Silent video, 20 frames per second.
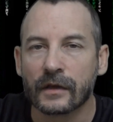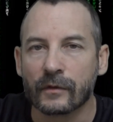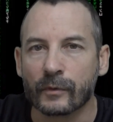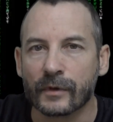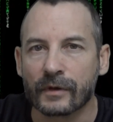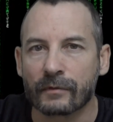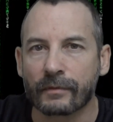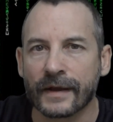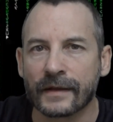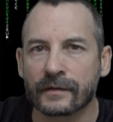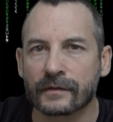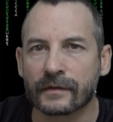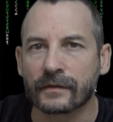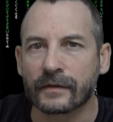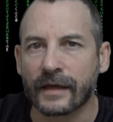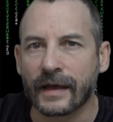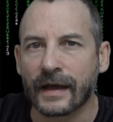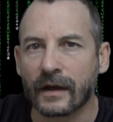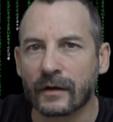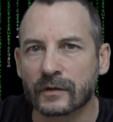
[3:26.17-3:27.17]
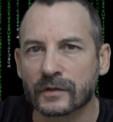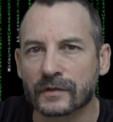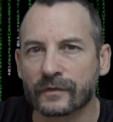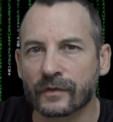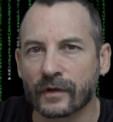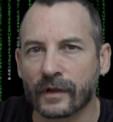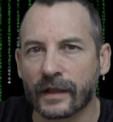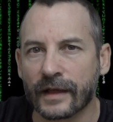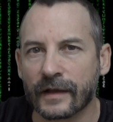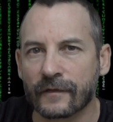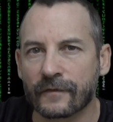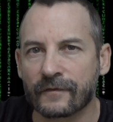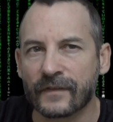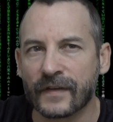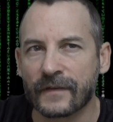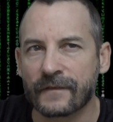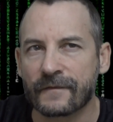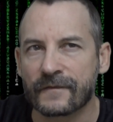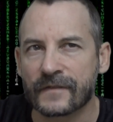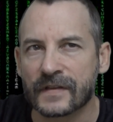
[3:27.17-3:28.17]
We rented the house for like
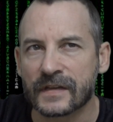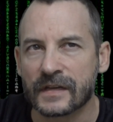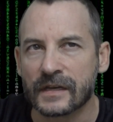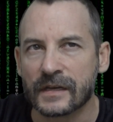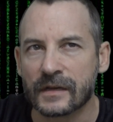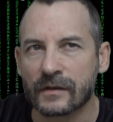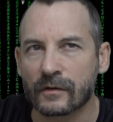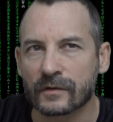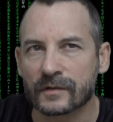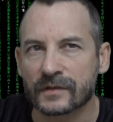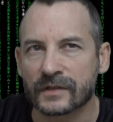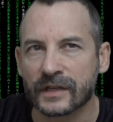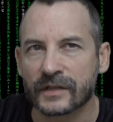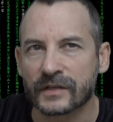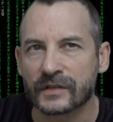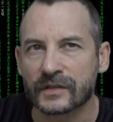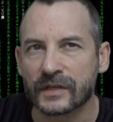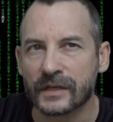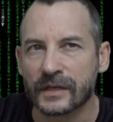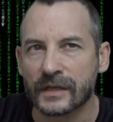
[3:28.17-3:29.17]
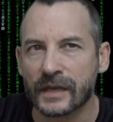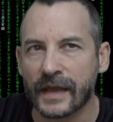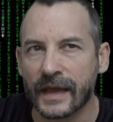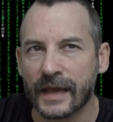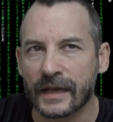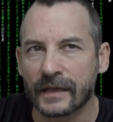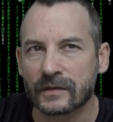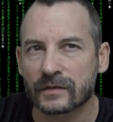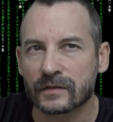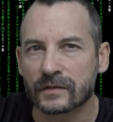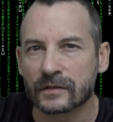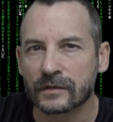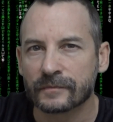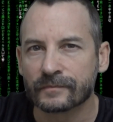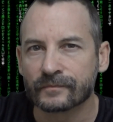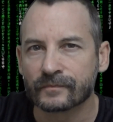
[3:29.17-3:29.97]
15 or 16 days,